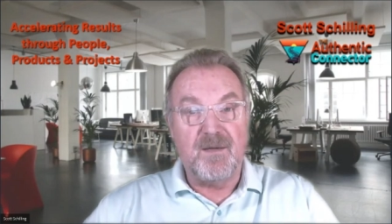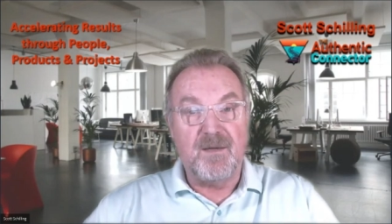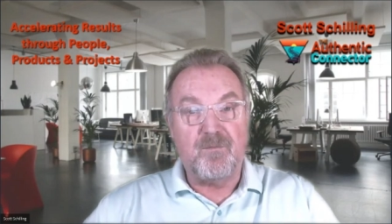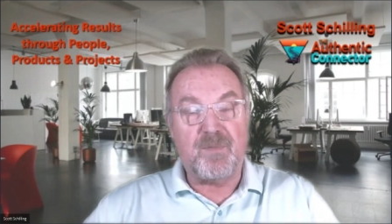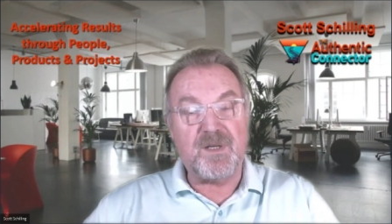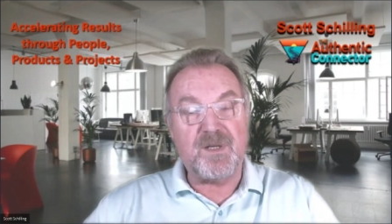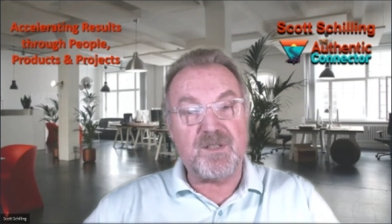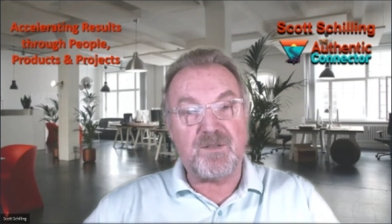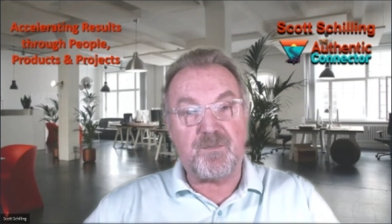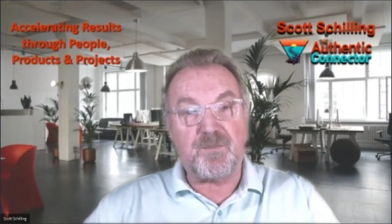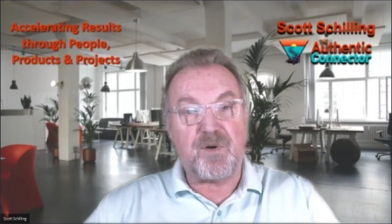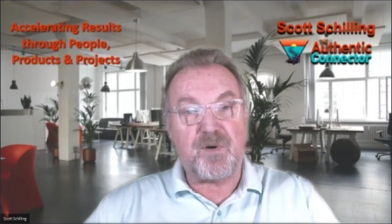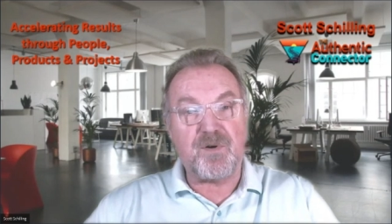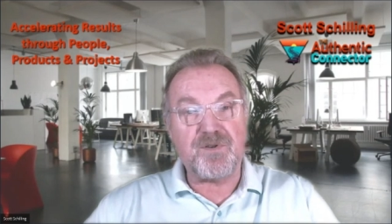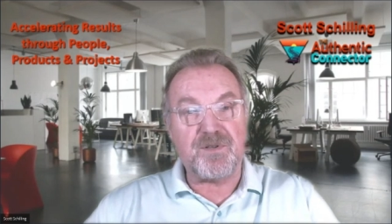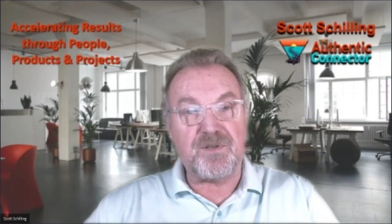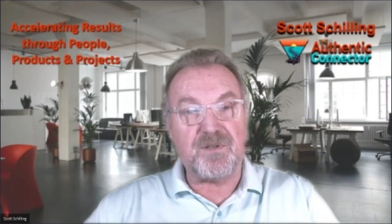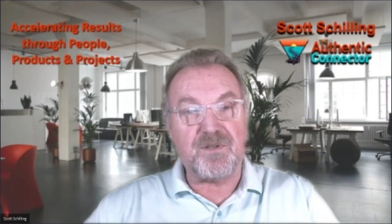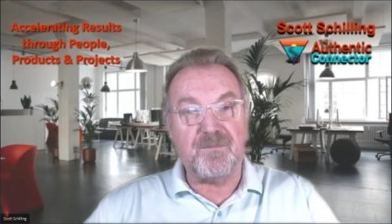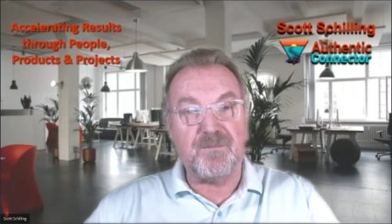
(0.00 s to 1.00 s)
But it's
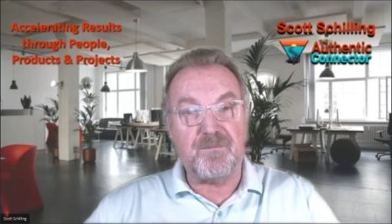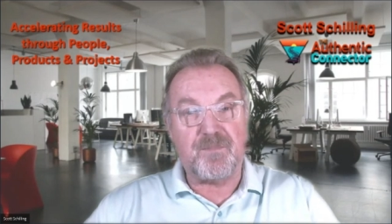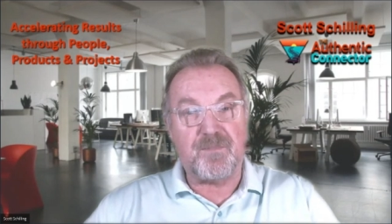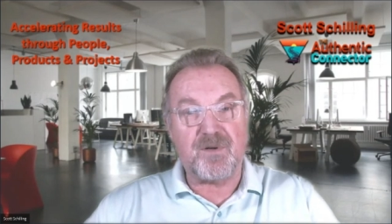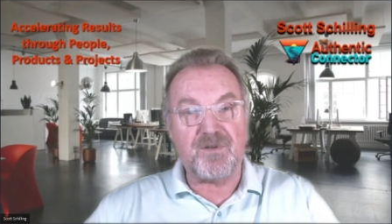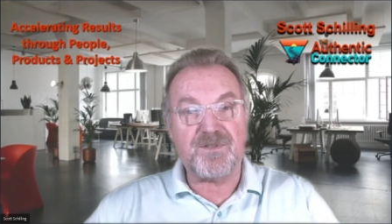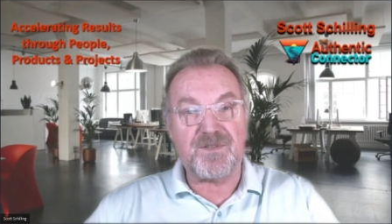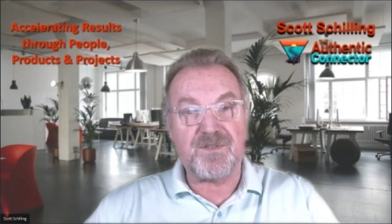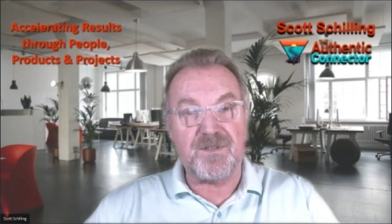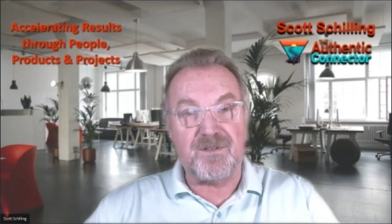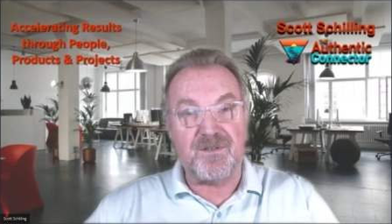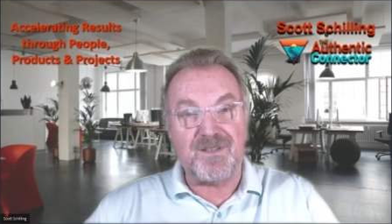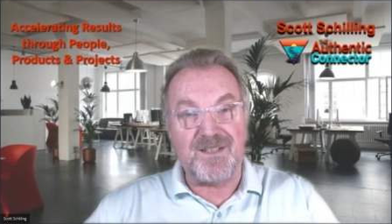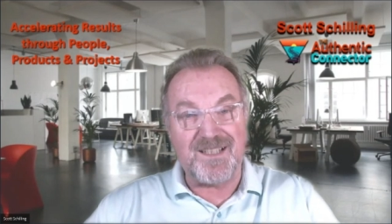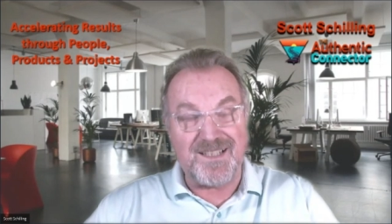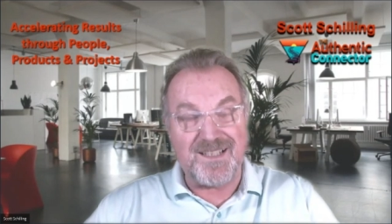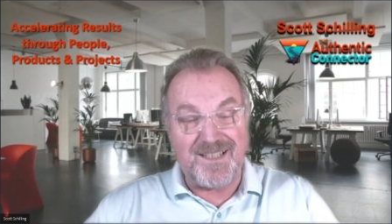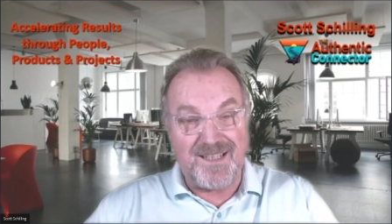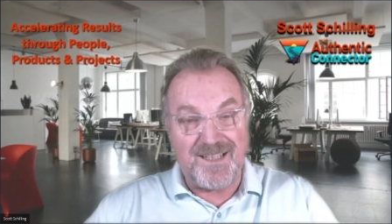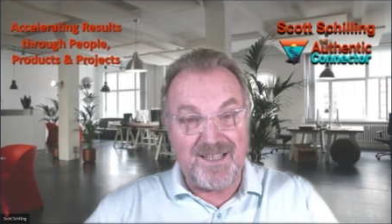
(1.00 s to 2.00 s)
personal
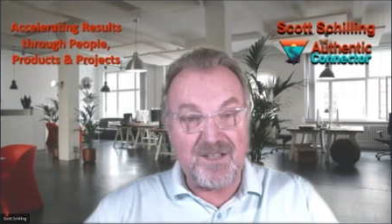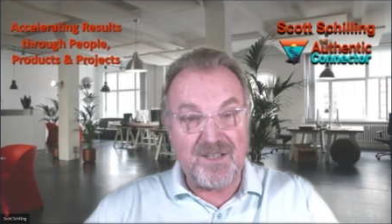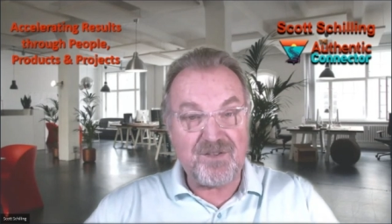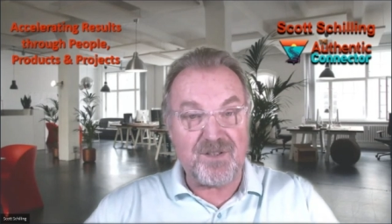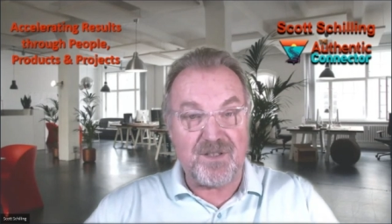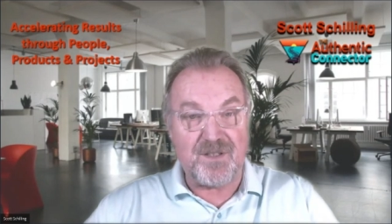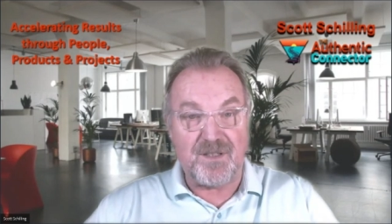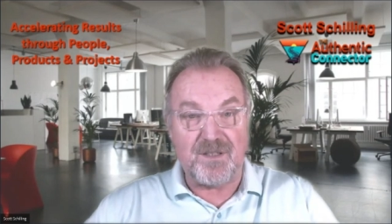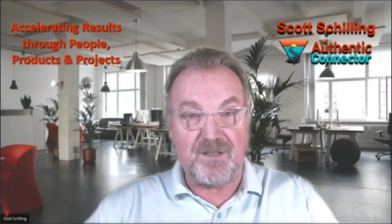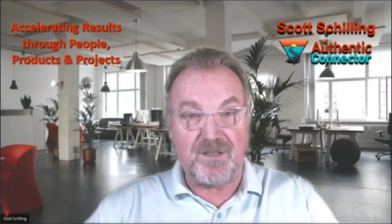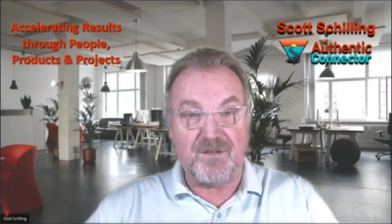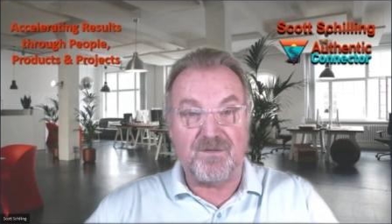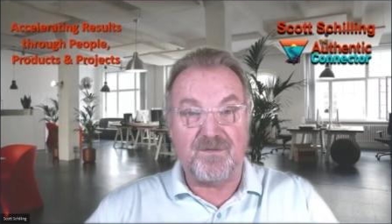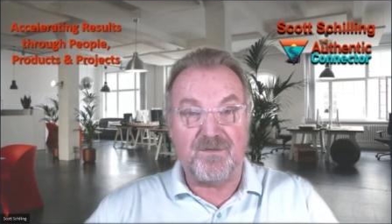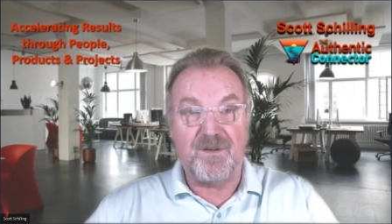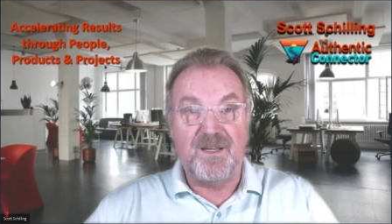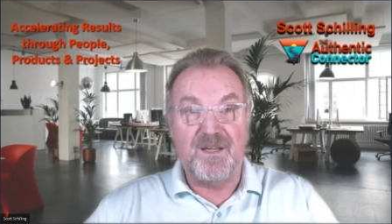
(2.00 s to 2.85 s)
initiative